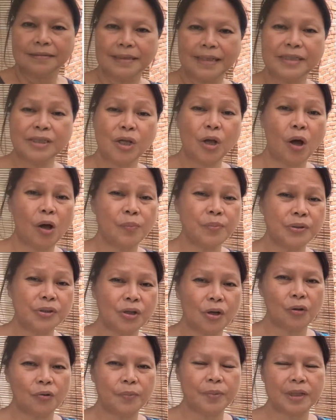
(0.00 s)
Let's hope
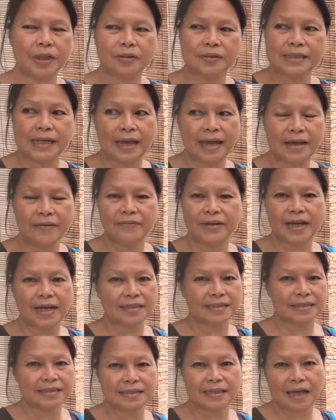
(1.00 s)
so, because I haven't
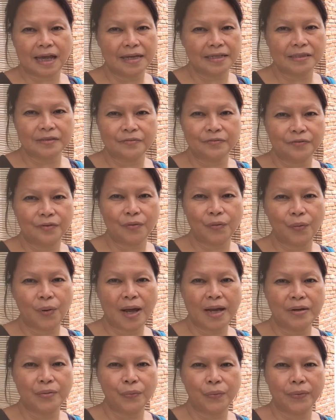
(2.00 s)
exercised for
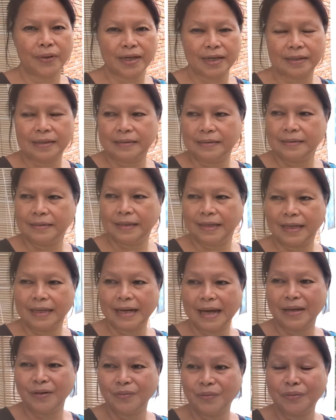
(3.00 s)
1 week,
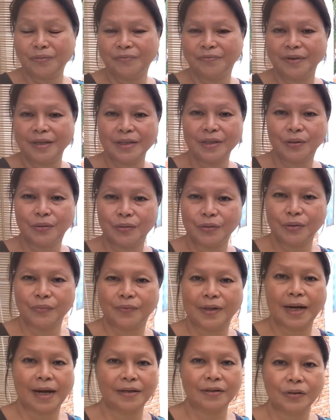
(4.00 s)
and I don't feel good
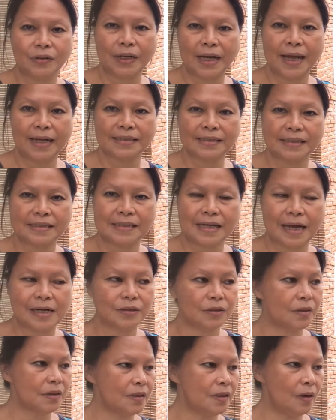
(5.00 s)
when I don't
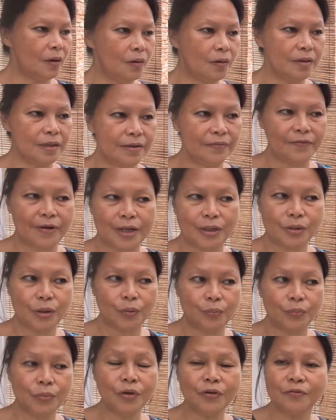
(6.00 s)
exercise or if I
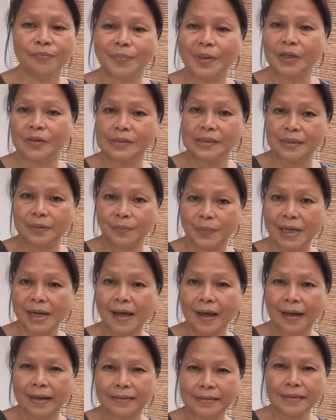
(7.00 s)
don't move, because in
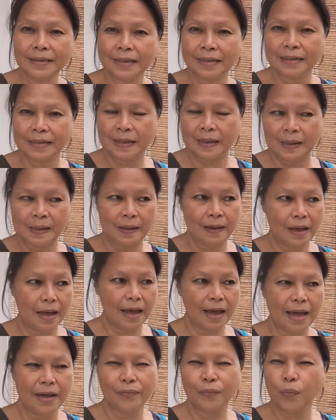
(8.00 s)
Milan
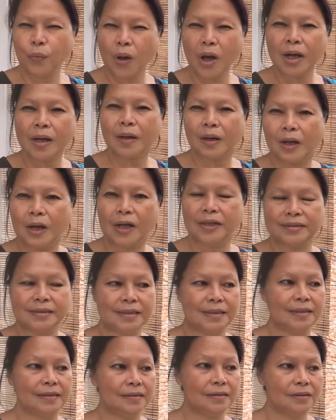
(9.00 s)
I walk a
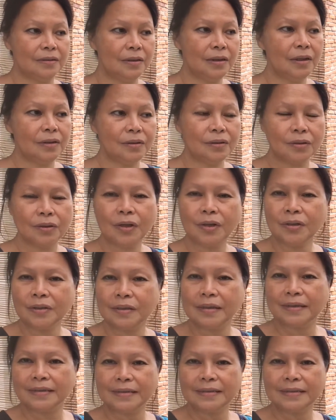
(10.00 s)
lot, not